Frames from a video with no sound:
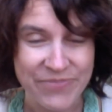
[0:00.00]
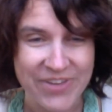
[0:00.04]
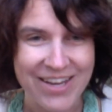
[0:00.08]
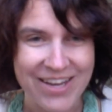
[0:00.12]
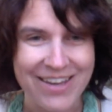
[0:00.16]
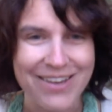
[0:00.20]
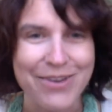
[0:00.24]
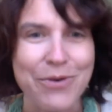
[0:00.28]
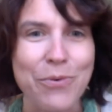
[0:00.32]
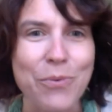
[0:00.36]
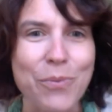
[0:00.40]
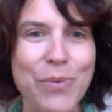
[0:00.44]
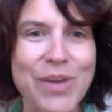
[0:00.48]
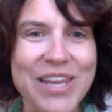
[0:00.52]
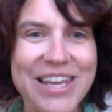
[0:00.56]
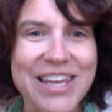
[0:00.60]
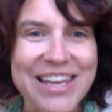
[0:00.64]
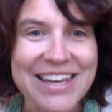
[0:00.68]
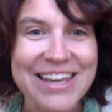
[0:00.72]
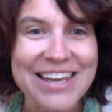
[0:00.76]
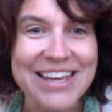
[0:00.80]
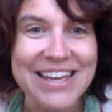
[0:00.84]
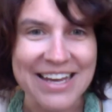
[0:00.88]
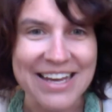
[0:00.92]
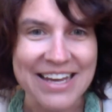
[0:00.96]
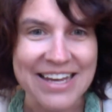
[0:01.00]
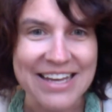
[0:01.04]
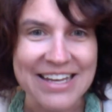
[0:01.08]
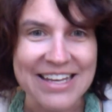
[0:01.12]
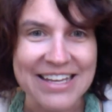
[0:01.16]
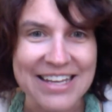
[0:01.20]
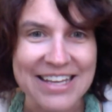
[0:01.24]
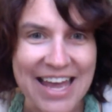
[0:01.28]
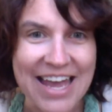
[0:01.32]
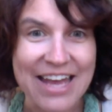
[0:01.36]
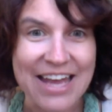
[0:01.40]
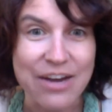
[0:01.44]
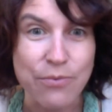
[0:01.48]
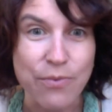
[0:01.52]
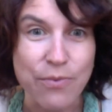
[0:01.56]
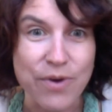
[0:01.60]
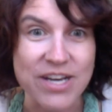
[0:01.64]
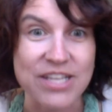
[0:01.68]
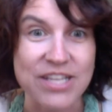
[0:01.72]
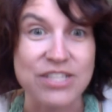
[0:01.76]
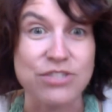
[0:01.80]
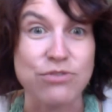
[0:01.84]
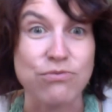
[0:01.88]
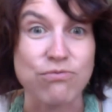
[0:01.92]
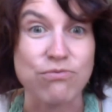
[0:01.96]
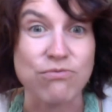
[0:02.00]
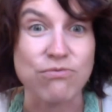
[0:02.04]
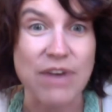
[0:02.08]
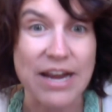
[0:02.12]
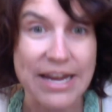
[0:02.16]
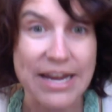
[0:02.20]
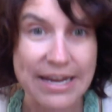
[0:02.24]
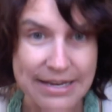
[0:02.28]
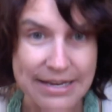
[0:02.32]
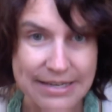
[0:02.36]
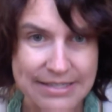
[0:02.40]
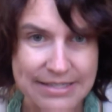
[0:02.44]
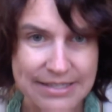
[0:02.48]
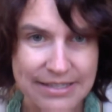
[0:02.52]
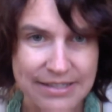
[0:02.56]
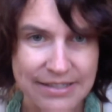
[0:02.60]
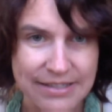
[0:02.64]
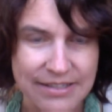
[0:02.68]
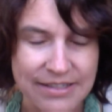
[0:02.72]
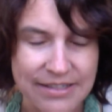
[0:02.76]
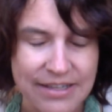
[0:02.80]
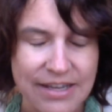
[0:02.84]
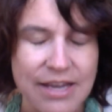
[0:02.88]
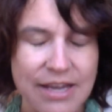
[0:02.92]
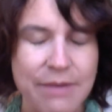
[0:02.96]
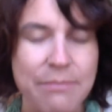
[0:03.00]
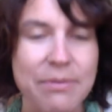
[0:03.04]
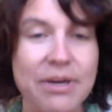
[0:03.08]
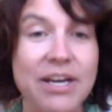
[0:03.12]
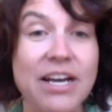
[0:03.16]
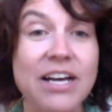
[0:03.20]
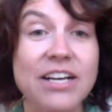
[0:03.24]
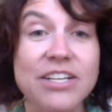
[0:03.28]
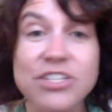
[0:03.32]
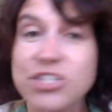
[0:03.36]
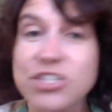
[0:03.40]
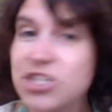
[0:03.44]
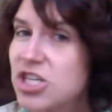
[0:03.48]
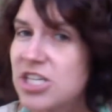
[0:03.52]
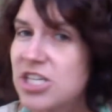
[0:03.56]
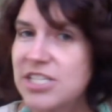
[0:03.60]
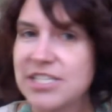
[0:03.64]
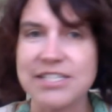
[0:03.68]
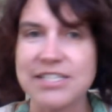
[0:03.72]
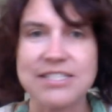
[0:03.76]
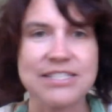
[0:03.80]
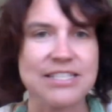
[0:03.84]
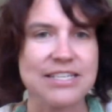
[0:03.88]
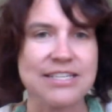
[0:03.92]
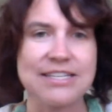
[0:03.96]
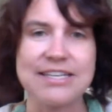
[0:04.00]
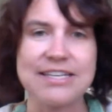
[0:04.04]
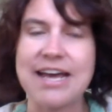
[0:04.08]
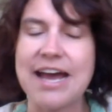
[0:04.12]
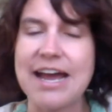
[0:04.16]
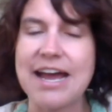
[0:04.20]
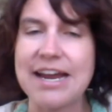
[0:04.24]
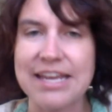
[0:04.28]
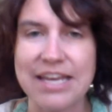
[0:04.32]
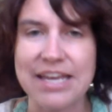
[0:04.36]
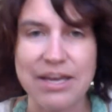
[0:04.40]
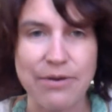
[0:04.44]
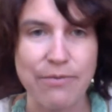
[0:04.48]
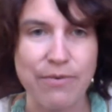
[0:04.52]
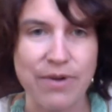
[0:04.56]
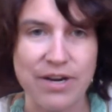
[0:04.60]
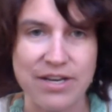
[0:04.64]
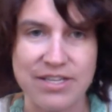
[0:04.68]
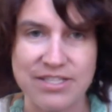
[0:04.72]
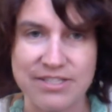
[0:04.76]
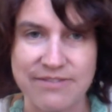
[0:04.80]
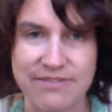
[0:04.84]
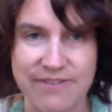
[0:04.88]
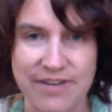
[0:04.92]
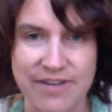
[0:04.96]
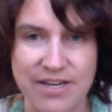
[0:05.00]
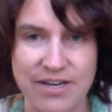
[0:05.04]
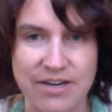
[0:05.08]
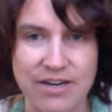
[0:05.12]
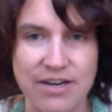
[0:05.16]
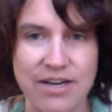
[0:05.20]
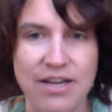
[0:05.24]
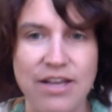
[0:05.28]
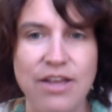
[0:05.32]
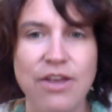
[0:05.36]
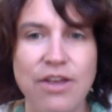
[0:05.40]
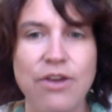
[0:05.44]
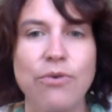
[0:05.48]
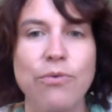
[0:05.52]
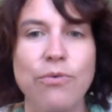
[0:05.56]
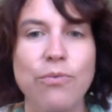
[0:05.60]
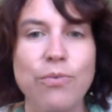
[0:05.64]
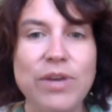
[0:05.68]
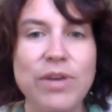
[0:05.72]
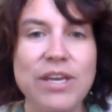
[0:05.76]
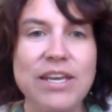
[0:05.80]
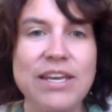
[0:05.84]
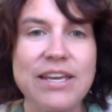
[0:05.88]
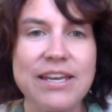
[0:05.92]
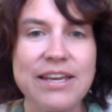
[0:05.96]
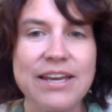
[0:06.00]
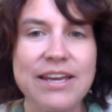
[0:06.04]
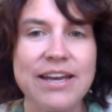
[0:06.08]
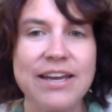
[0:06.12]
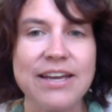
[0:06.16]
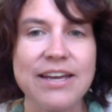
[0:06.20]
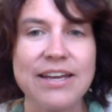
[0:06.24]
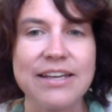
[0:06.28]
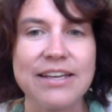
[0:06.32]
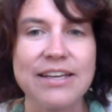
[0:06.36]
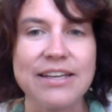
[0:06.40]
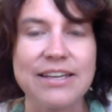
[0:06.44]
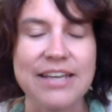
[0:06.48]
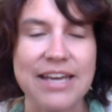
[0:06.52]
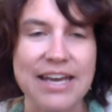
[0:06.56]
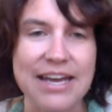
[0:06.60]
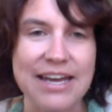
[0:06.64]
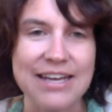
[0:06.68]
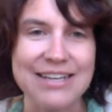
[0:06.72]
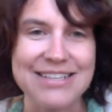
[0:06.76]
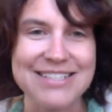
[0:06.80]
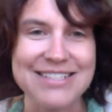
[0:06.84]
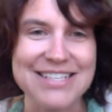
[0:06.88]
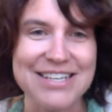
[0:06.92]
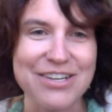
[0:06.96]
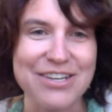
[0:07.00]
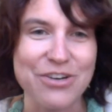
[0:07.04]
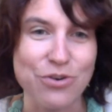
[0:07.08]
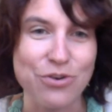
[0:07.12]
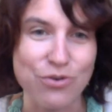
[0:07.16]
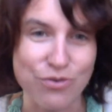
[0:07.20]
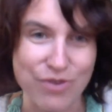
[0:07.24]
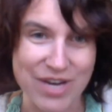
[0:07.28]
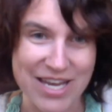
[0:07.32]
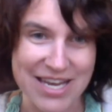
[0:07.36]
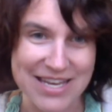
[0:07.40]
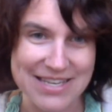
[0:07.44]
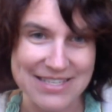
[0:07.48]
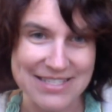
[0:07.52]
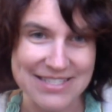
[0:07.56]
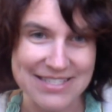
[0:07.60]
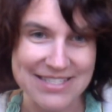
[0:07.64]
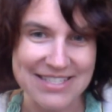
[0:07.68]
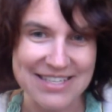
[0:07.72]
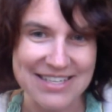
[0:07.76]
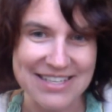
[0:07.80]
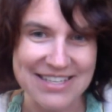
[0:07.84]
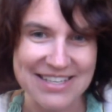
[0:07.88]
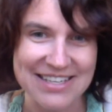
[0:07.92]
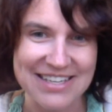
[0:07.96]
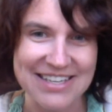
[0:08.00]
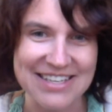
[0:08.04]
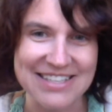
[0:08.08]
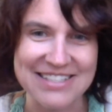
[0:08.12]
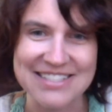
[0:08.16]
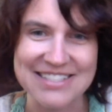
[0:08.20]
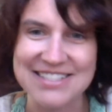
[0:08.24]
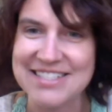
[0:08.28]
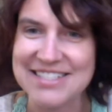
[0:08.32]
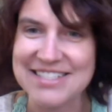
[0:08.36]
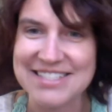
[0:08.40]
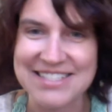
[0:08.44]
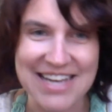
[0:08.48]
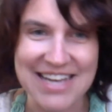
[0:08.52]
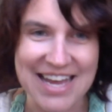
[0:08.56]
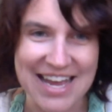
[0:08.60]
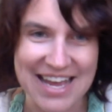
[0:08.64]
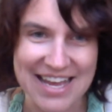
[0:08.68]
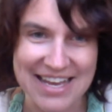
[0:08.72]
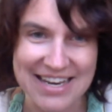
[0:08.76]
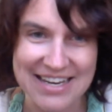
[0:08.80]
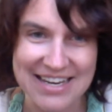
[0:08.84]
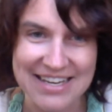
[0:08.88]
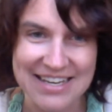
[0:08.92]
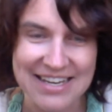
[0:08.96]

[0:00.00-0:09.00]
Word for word: we get what is right. Because Jesus did not get what is fair, we get grace instead.